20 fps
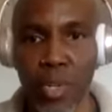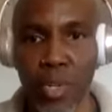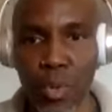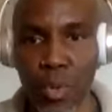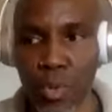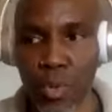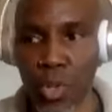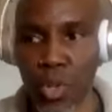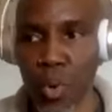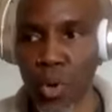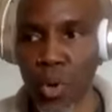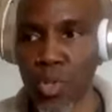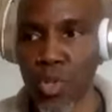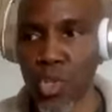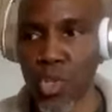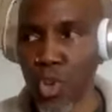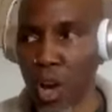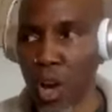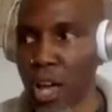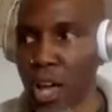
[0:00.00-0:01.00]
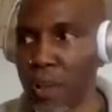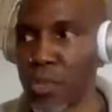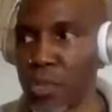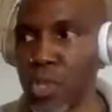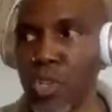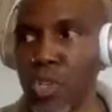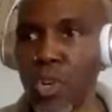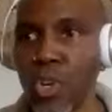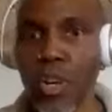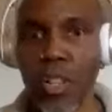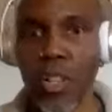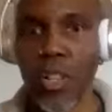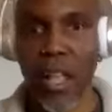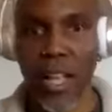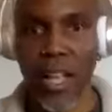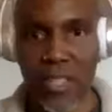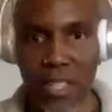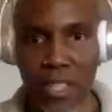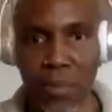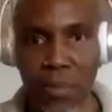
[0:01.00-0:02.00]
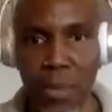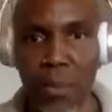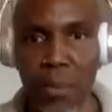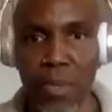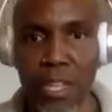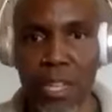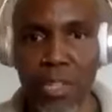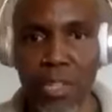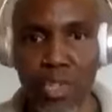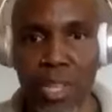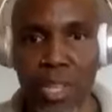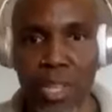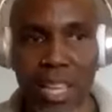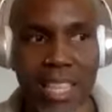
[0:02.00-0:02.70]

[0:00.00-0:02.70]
to your tribe, to your clients, to the people in the industry.